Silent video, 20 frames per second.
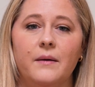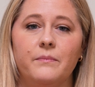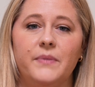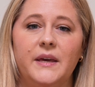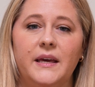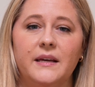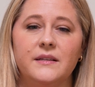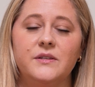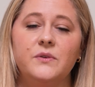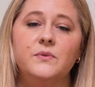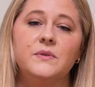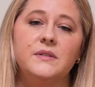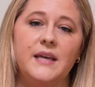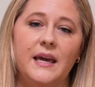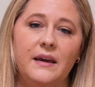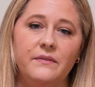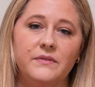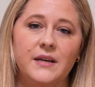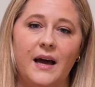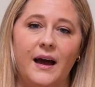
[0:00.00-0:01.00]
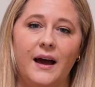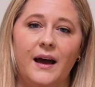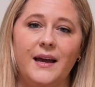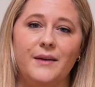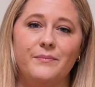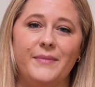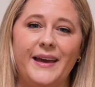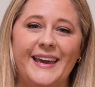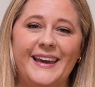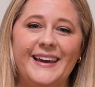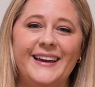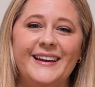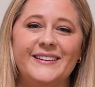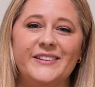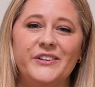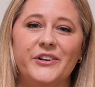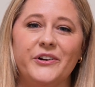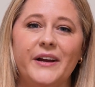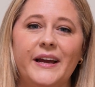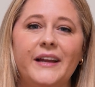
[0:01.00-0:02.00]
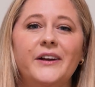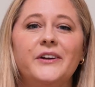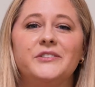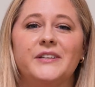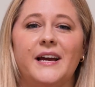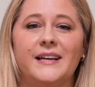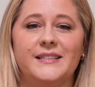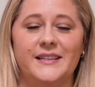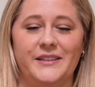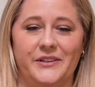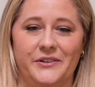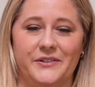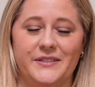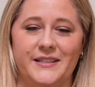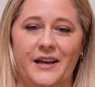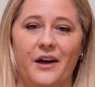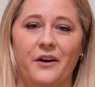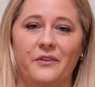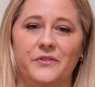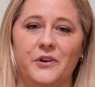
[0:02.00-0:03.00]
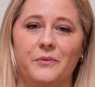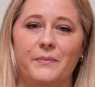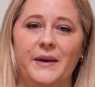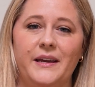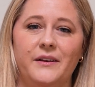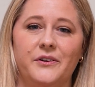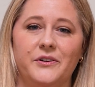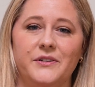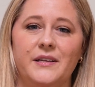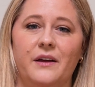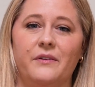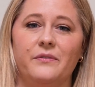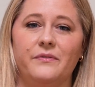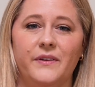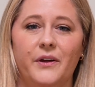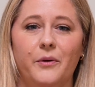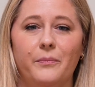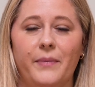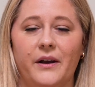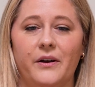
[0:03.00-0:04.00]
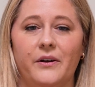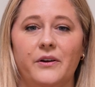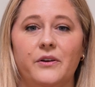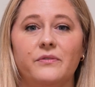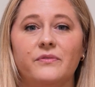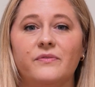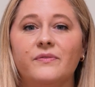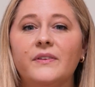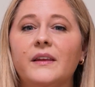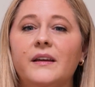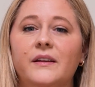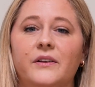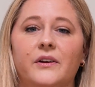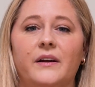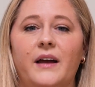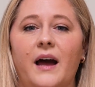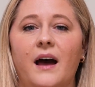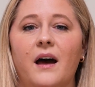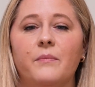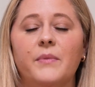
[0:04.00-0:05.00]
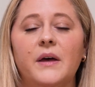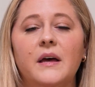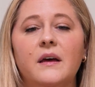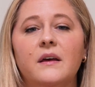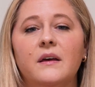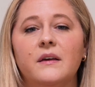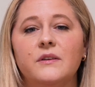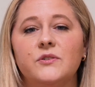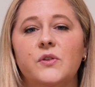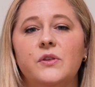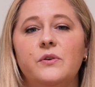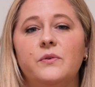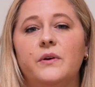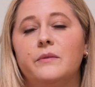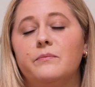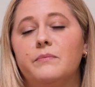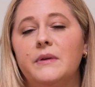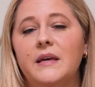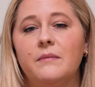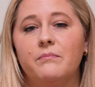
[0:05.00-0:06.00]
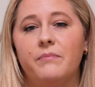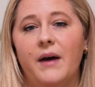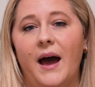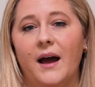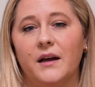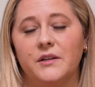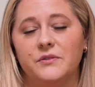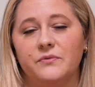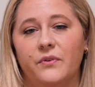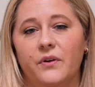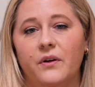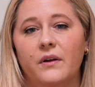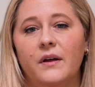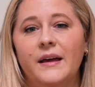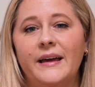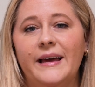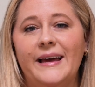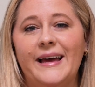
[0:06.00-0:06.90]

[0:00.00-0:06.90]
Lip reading: Because you save time and you're energizing yourself. You're making yourself feel better. You're filling your cup so that you can be impactful.